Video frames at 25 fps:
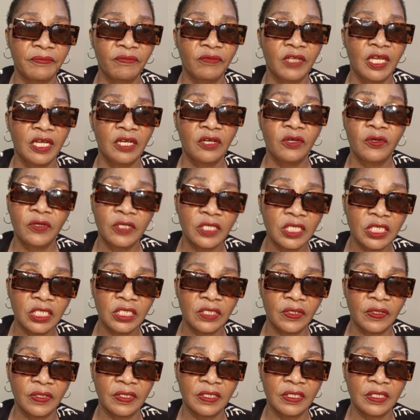
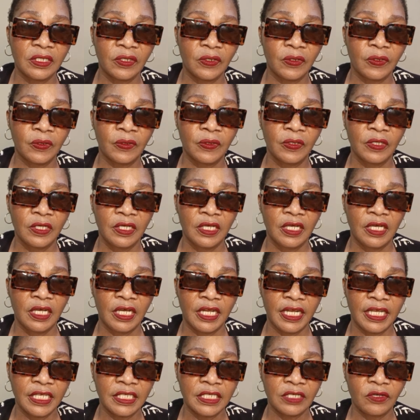conditions. So
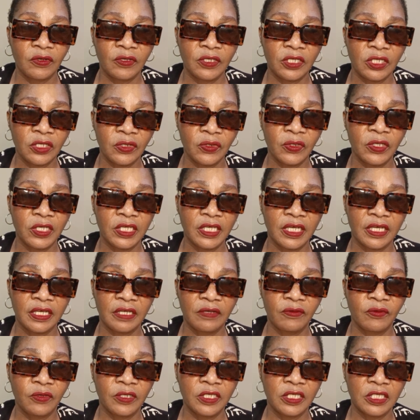let's continue hearing
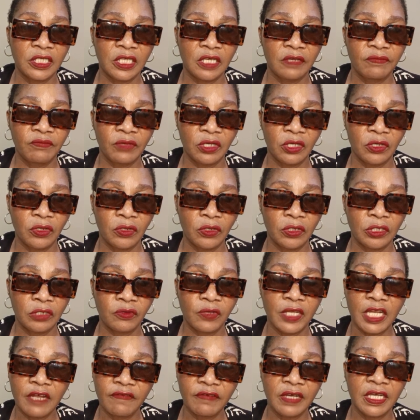what he's saying, because
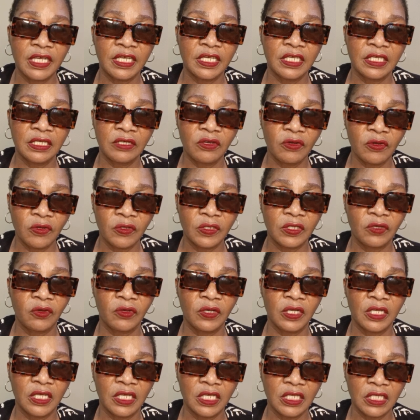whenever he goes on
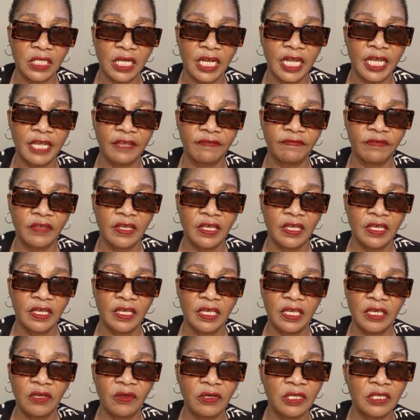his live, he
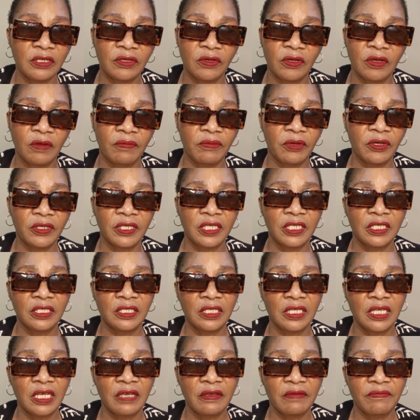only talk about his
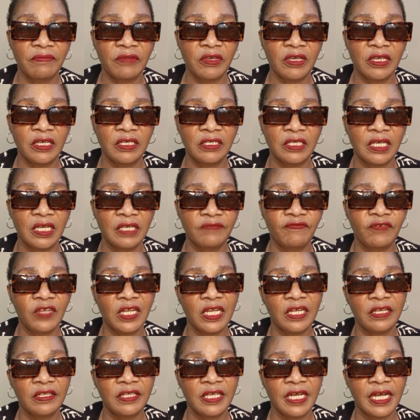
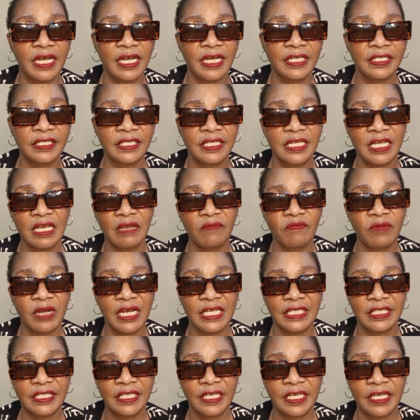villagers, his neighbors
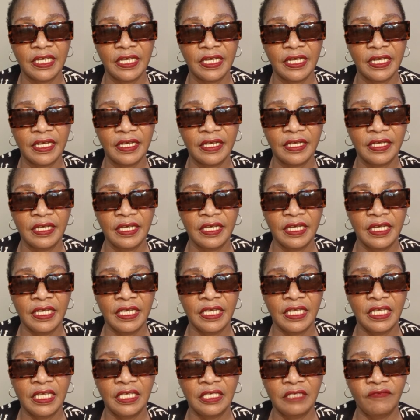there,
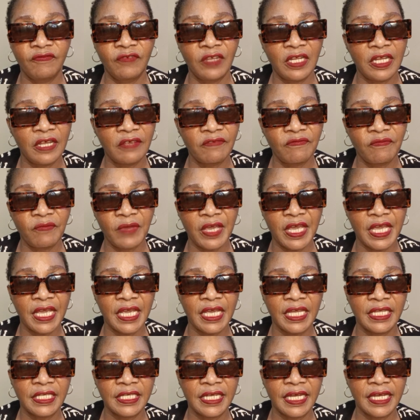his village
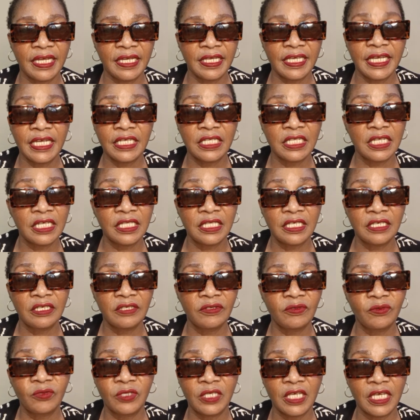mates. He has nothing to
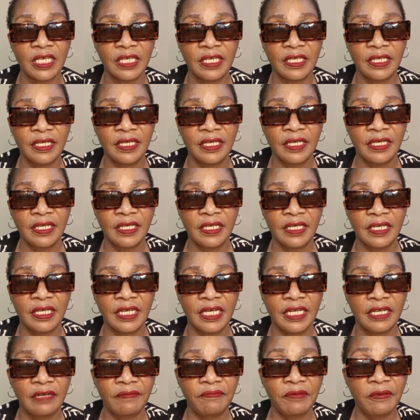say.
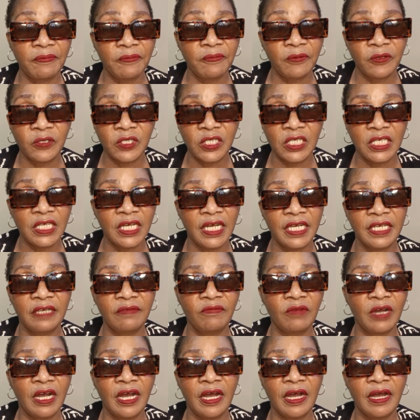And people cheer him
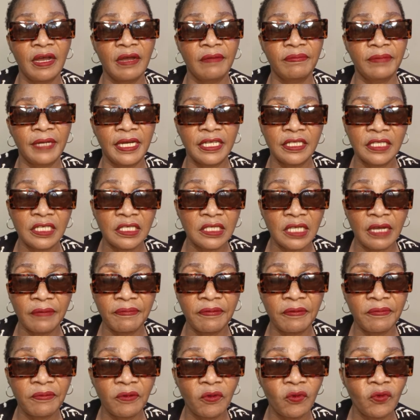up. And these are
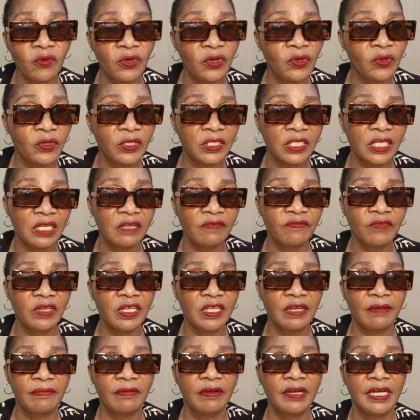people who don't live in
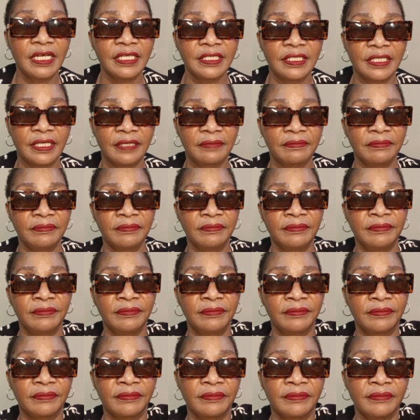Nyabohanse.
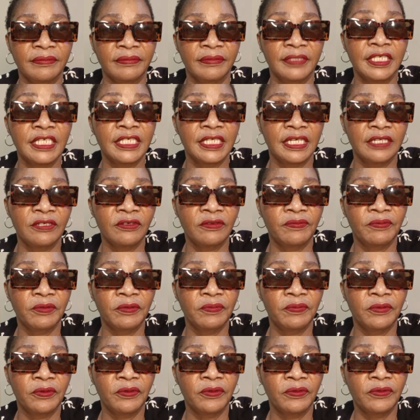These are not
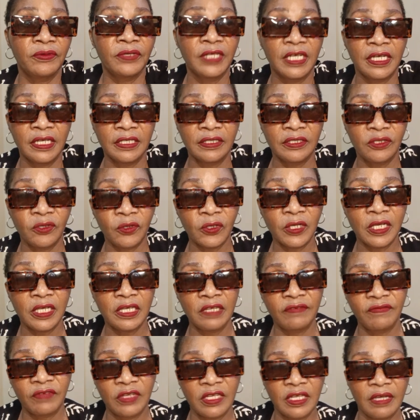people who does not live
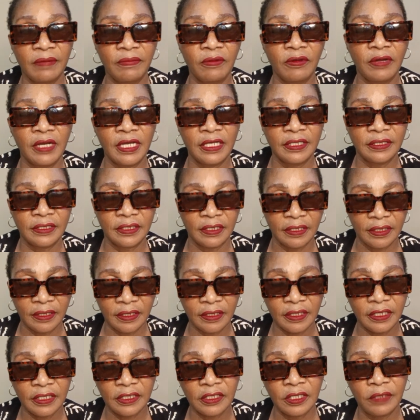in Nyabohanse.
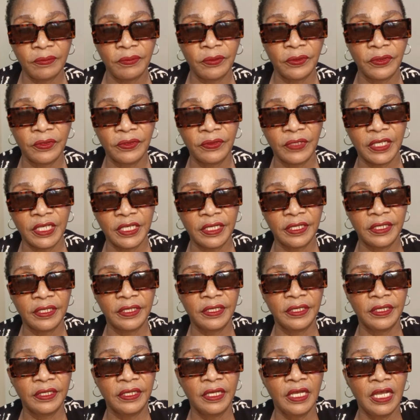Let's keep on hearing.
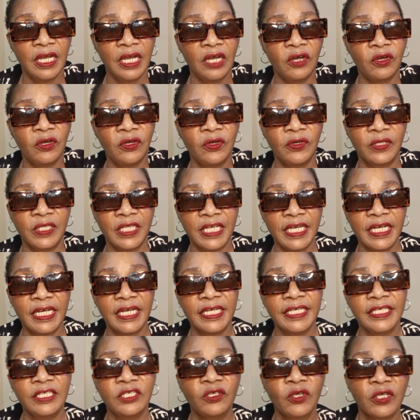Oh, there he
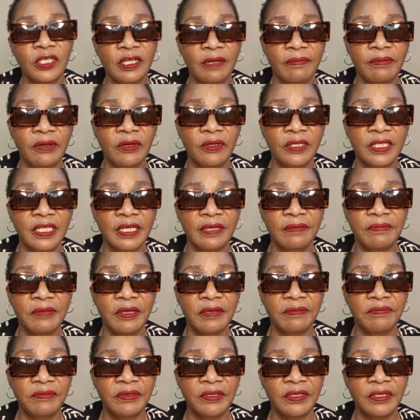talked about the
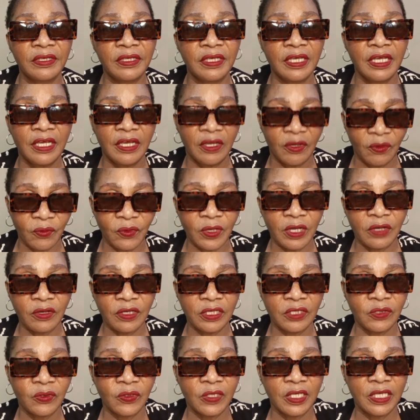maybe. We are going
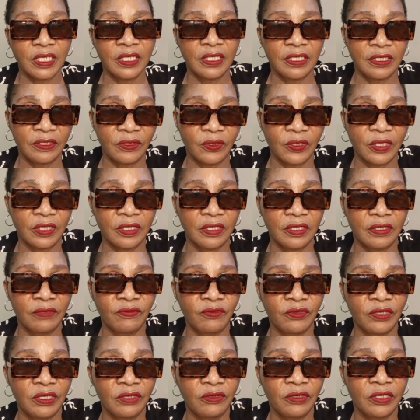
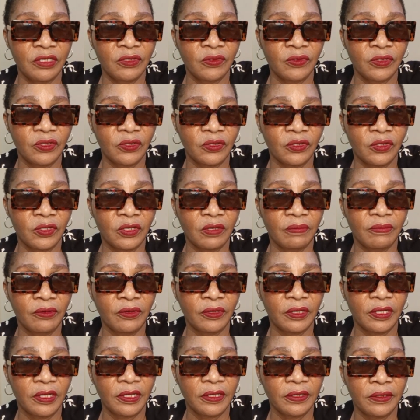to talk about
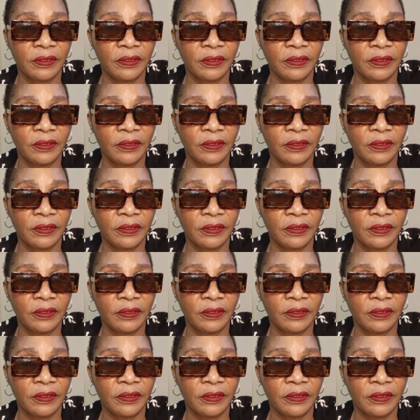that.